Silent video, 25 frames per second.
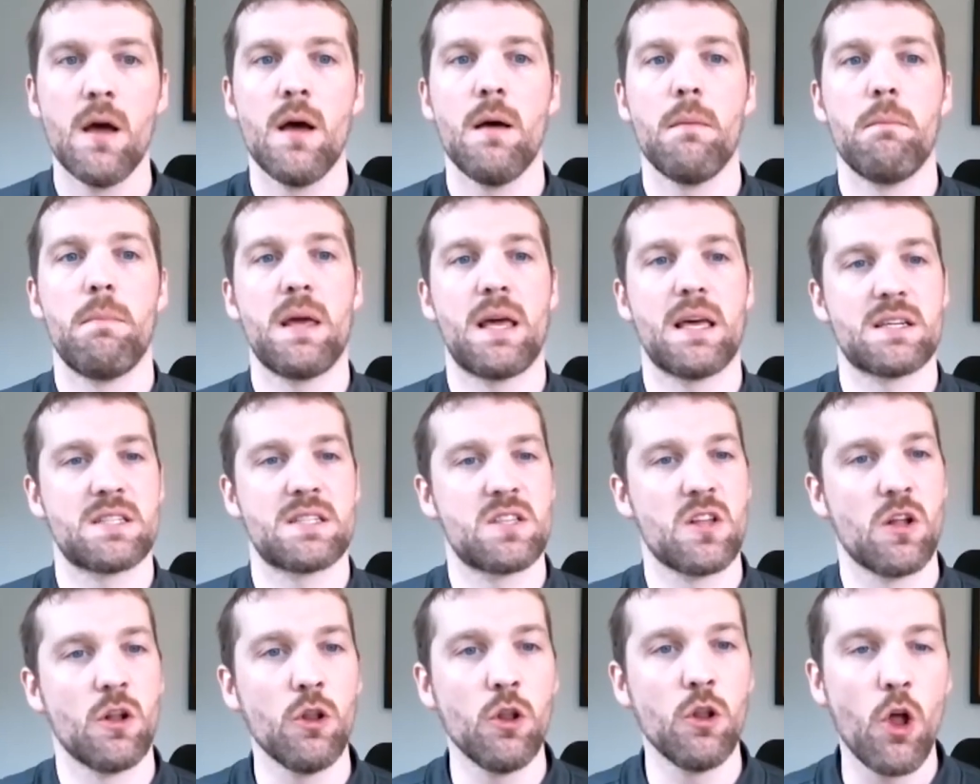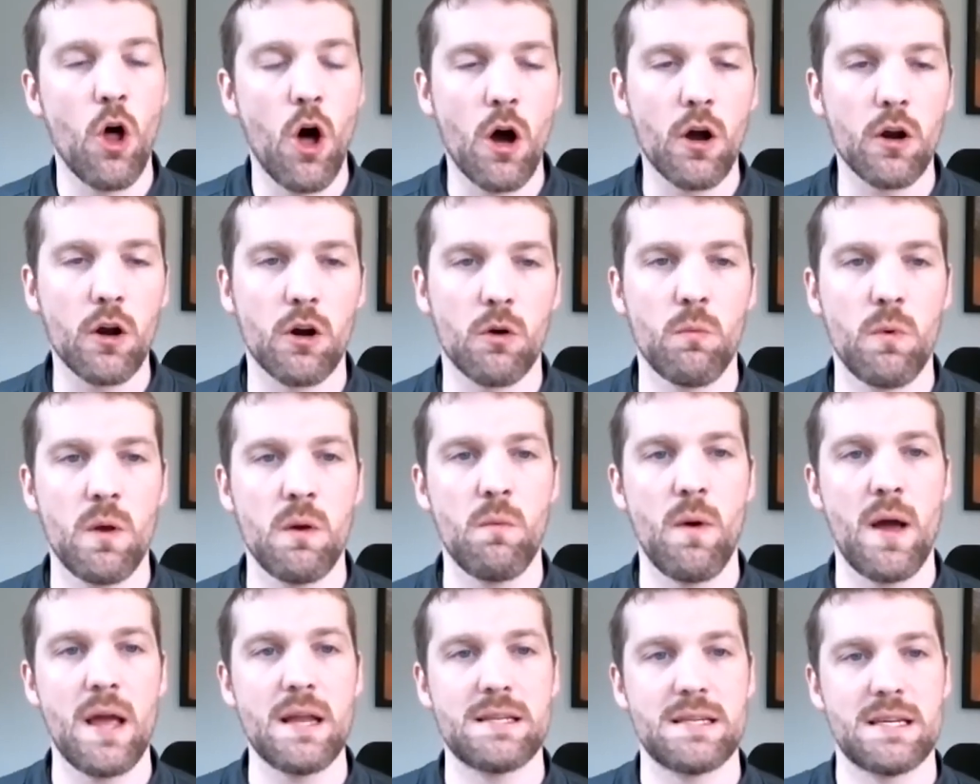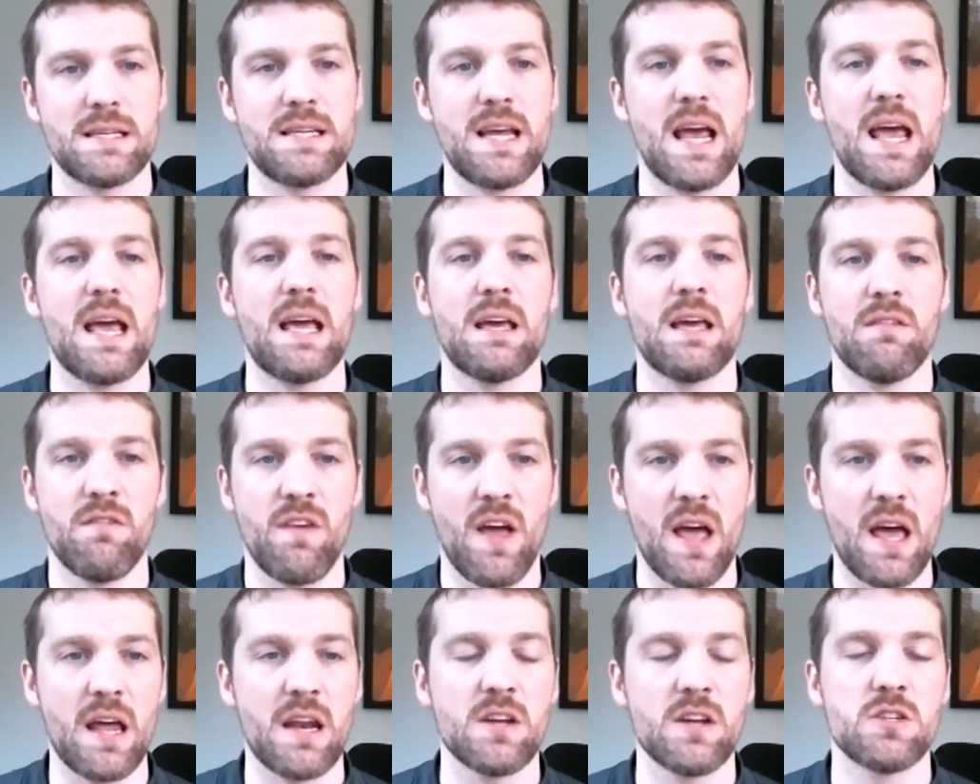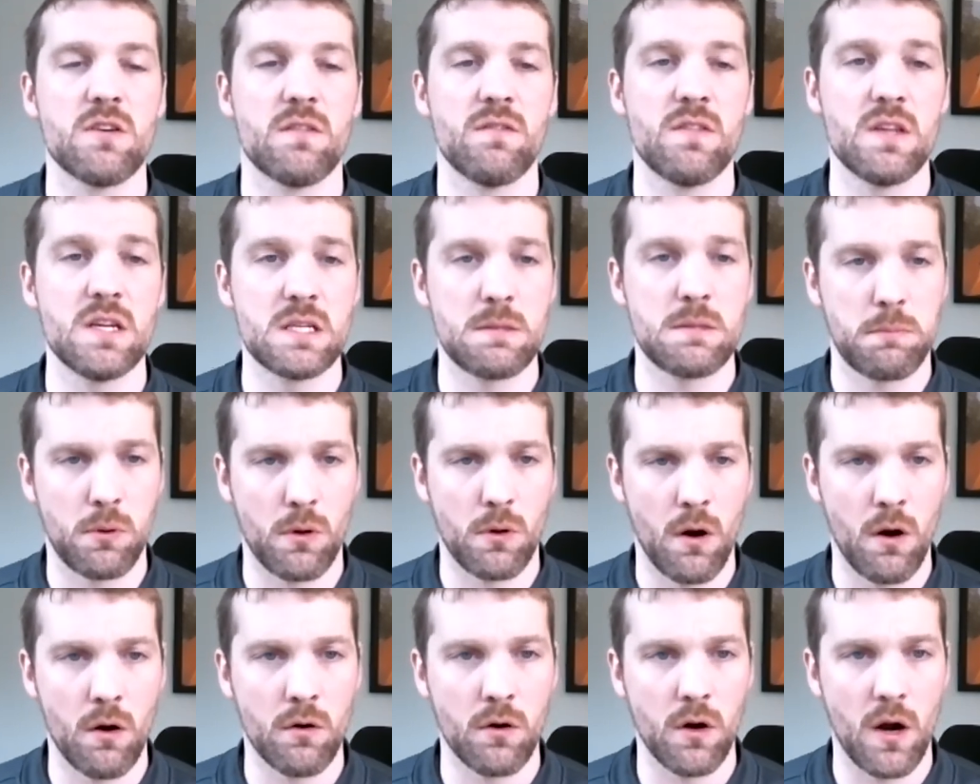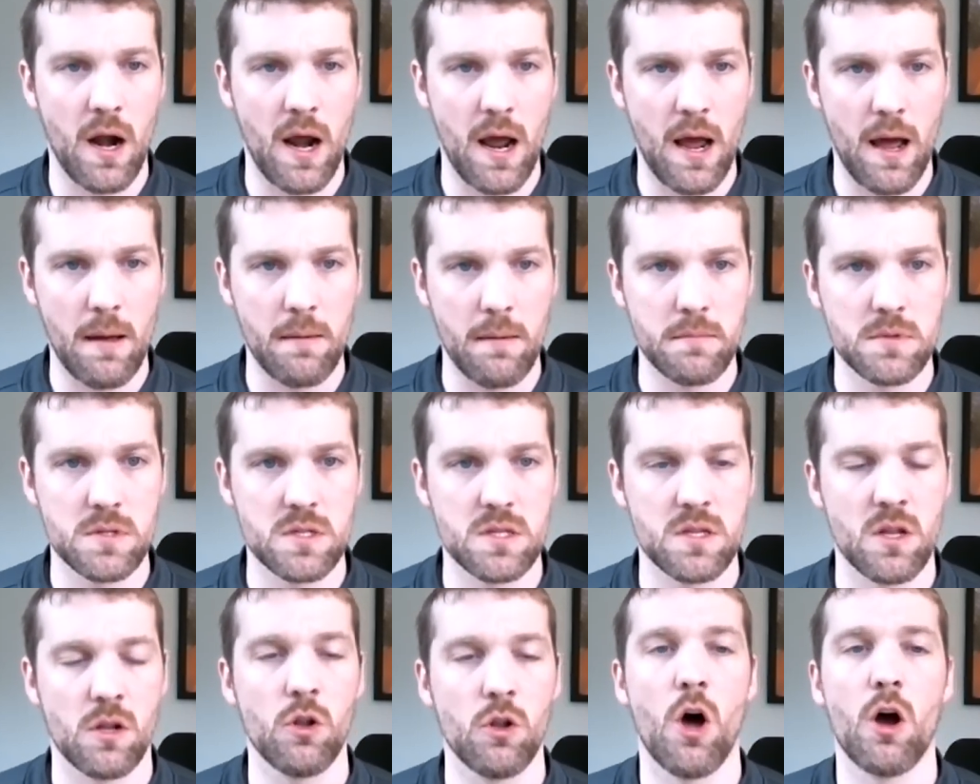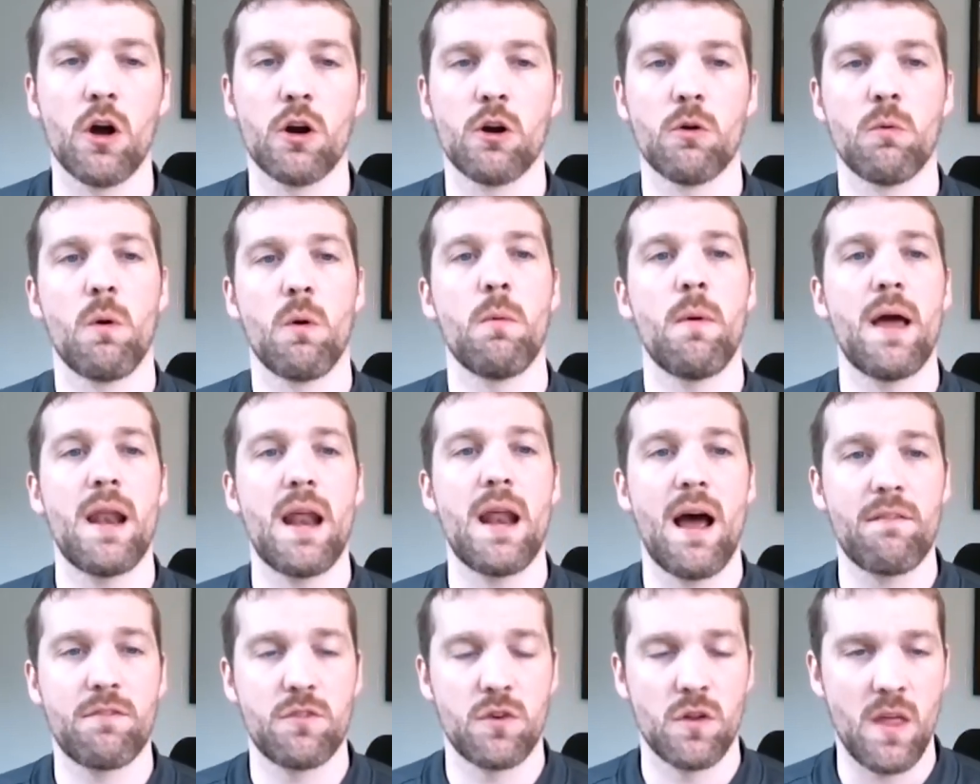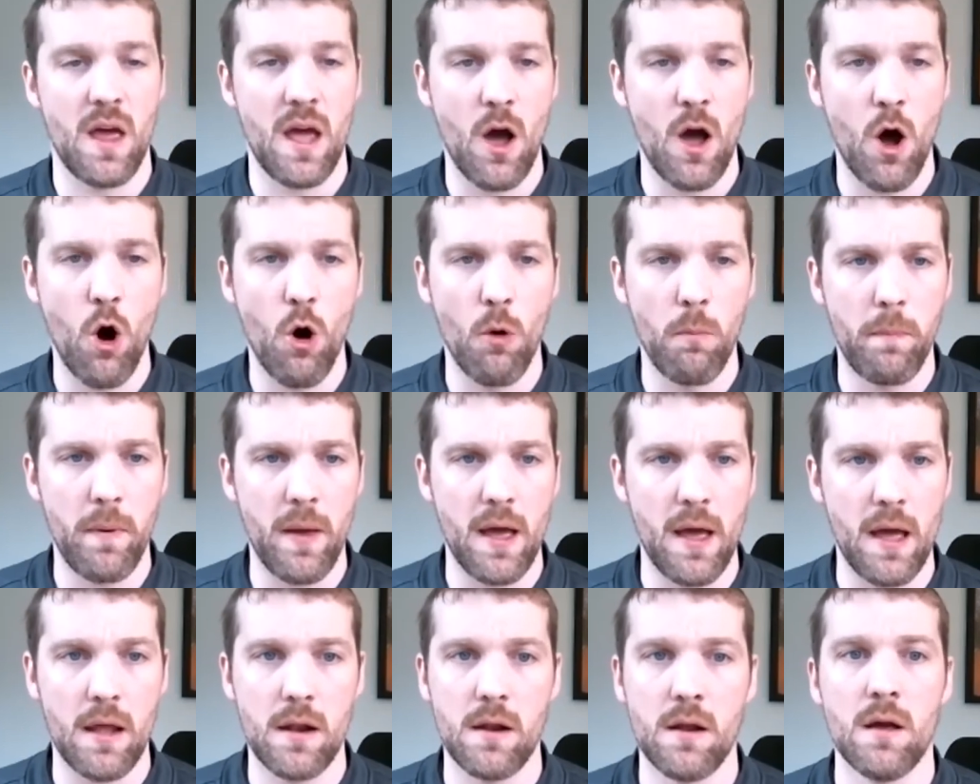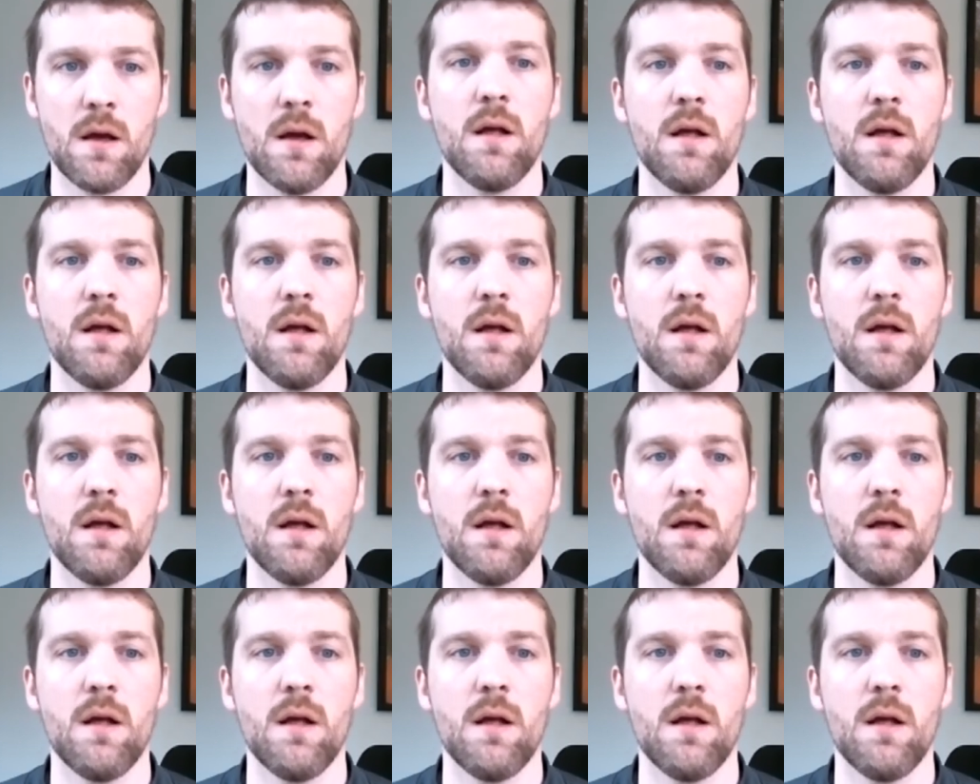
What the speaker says: because the longer we wait to take advantage of these programs, the longer we wait after they open,